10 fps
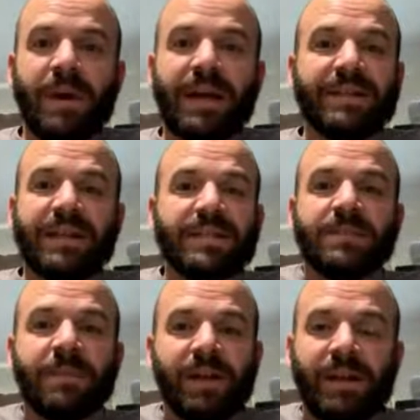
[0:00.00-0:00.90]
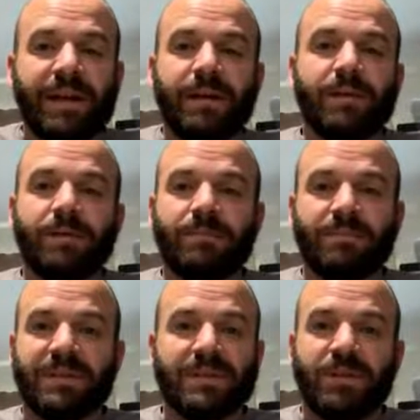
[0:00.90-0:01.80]
it doesn't smell like
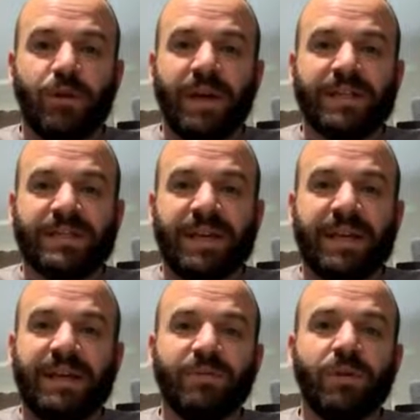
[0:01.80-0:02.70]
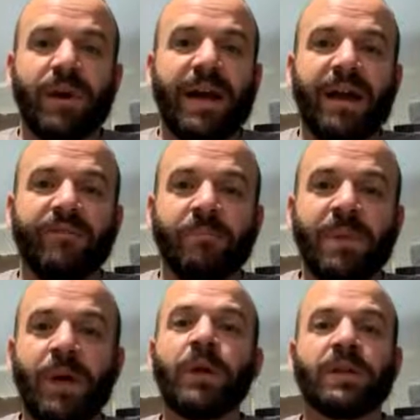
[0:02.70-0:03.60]
cricket stink, even though I have
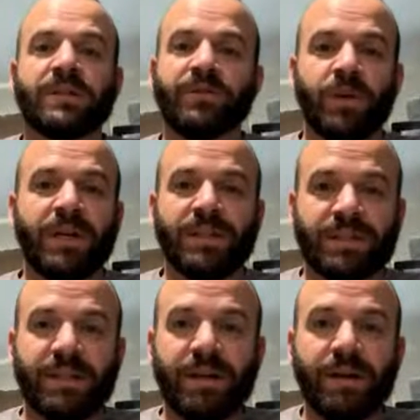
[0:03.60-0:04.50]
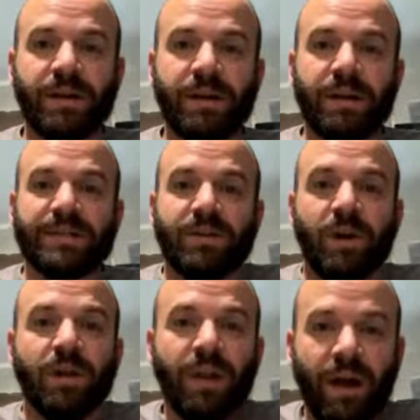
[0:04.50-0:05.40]
millions of crickets in there because they're
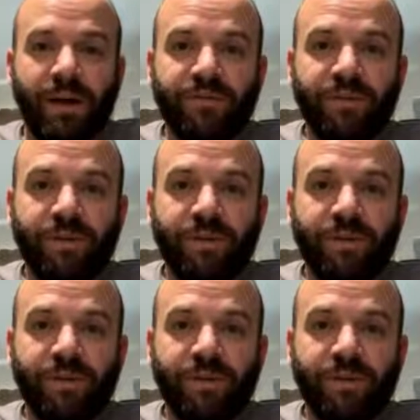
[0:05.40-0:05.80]
all alive.